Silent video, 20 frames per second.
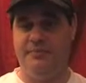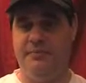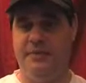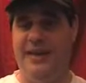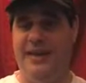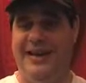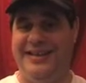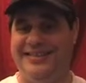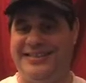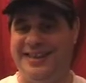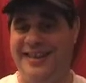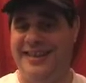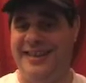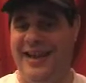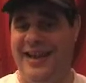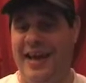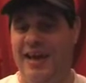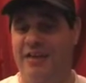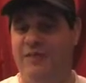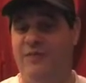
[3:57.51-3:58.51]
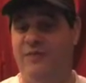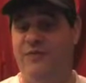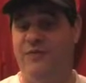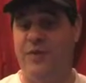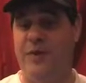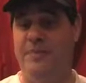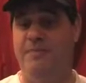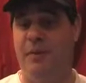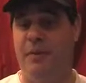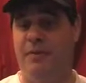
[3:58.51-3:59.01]
and that's the last
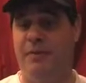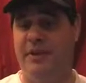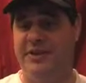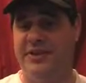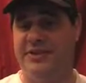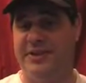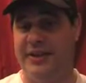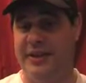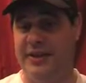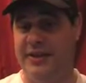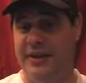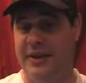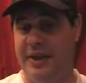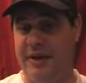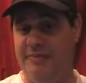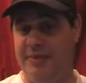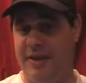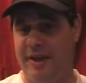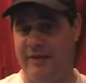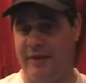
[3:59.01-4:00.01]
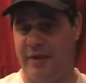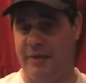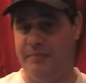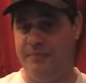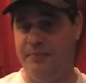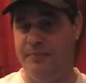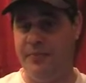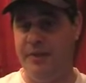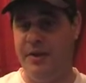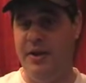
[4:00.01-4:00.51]
free publicity I'm giving them.
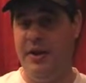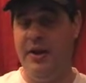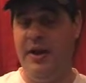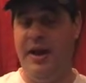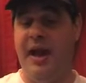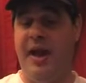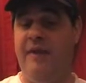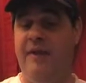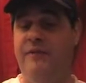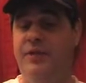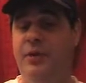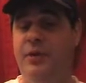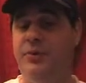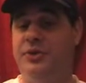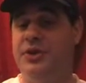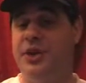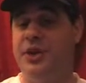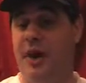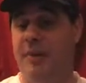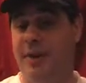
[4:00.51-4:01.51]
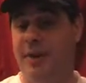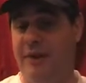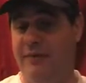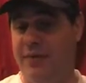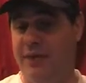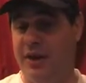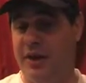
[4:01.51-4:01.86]
And if you're dumb enough to